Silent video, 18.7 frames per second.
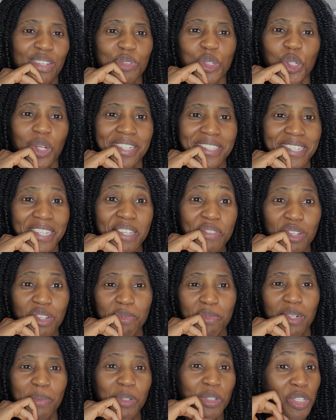We call it a gift of
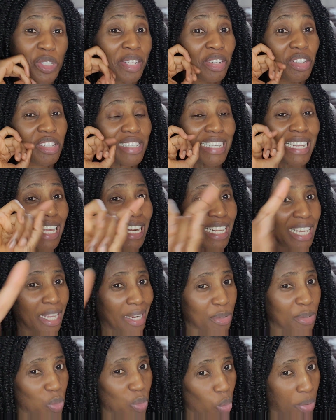money because you are not legally
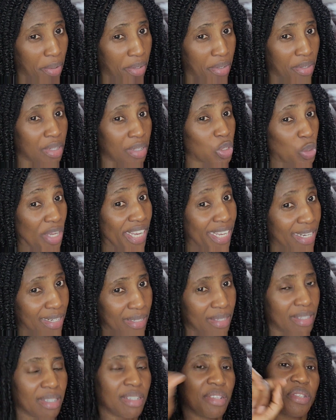allowed to work to earn.
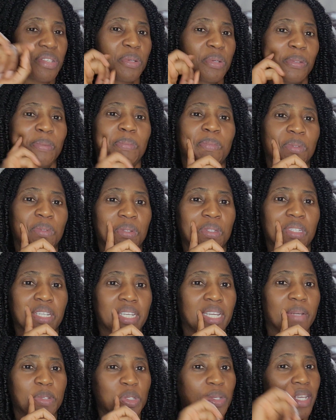So they
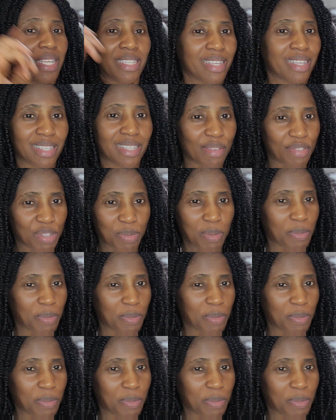can, but you can take gifts,